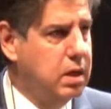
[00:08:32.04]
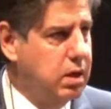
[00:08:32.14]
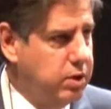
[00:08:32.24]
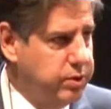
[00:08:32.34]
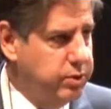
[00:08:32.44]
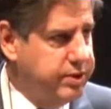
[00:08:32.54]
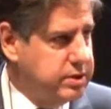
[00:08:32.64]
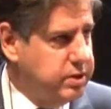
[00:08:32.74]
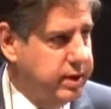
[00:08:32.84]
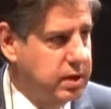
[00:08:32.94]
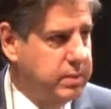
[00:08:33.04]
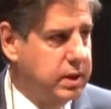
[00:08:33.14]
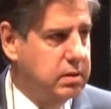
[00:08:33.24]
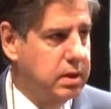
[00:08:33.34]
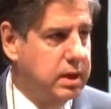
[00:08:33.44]
although things are getting
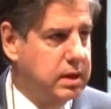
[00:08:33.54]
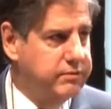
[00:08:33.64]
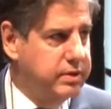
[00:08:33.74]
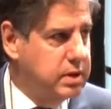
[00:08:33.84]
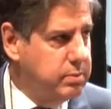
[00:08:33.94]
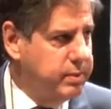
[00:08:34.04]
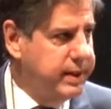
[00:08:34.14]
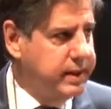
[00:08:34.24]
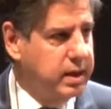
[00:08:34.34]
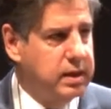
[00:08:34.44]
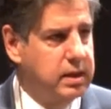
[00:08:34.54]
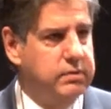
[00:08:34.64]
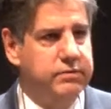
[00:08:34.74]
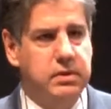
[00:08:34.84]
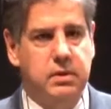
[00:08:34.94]
better. I live in a diplomatic
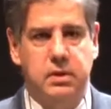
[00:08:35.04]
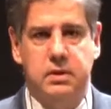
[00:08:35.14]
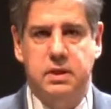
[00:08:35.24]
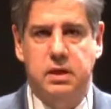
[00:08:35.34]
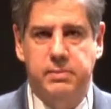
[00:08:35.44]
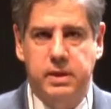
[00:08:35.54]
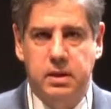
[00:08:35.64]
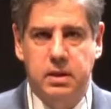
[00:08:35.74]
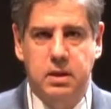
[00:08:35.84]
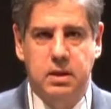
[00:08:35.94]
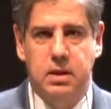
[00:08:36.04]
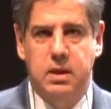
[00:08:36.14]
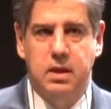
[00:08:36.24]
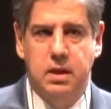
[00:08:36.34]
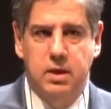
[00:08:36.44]
enclave in Islamabad,
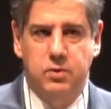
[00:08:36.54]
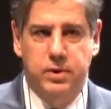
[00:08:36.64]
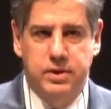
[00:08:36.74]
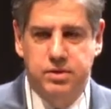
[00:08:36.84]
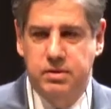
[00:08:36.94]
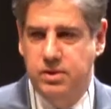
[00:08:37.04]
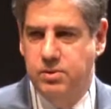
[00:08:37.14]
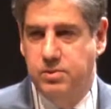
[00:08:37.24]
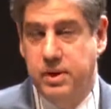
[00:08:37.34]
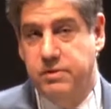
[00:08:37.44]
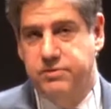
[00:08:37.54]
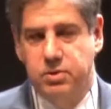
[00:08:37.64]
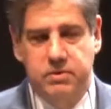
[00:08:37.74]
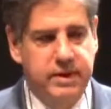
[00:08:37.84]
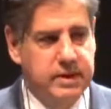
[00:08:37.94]
in which the, one of the
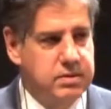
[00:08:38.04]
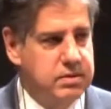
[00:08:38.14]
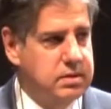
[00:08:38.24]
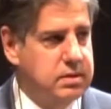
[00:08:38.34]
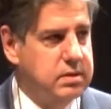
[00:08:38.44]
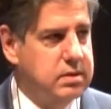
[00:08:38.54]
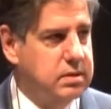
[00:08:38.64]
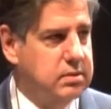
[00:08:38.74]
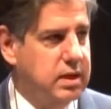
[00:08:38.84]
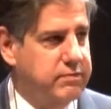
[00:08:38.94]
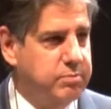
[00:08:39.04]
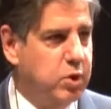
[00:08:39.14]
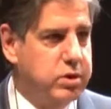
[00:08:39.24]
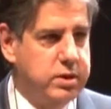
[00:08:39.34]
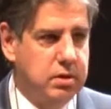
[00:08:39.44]
few advantages is that you have
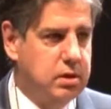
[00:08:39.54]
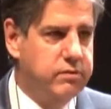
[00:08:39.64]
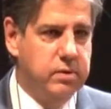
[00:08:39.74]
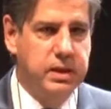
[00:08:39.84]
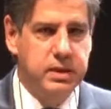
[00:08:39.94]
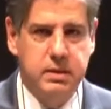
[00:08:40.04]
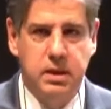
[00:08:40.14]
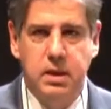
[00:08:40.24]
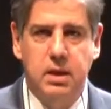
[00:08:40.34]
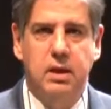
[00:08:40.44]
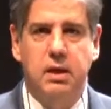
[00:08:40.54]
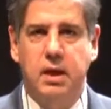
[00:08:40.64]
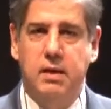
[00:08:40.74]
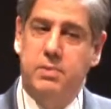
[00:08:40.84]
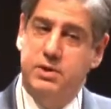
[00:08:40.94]
boars all over the place,
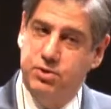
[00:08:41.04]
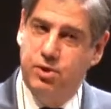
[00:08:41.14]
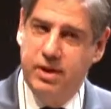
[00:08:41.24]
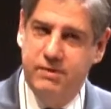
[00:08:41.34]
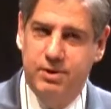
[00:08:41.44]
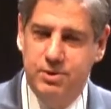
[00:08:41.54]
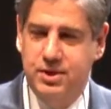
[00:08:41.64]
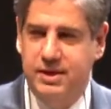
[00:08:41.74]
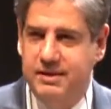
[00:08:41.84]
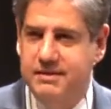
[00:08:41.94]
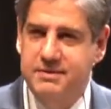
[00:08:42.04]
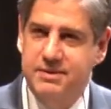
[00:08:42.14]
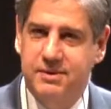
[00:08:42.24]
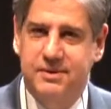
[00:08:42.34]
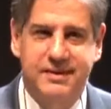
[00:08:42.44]
and, but you don't have load shedding.
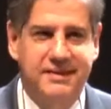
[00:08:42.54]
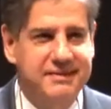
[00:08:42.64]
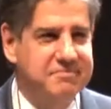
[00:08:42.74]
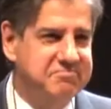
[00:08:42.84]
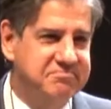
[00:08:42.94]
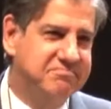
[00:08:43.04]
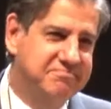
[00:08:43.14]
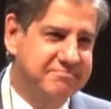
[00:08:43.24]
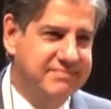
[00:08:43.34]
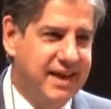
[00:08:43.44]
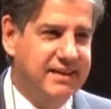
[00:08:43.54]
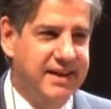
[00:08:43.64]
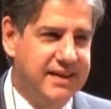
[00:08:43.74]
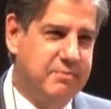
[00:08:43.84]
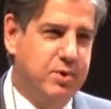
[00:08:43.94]
So I'll
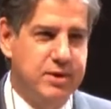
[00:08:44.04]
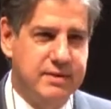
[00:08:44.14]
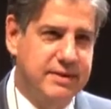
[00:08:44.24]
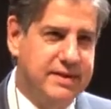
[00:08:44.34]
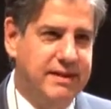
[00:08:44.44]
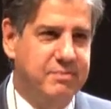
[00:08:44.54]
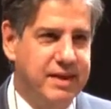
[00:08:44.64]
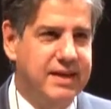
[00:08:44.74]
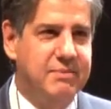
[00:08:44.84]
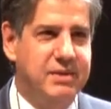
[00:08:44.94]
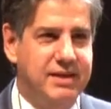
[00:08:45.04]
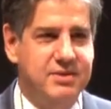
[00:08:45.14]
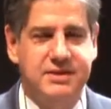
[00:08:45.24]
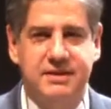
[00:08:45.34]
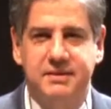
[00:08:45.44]
take the boars and keep, and keep the
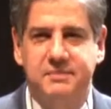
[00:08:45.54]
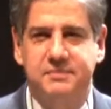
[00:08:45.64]
electricity.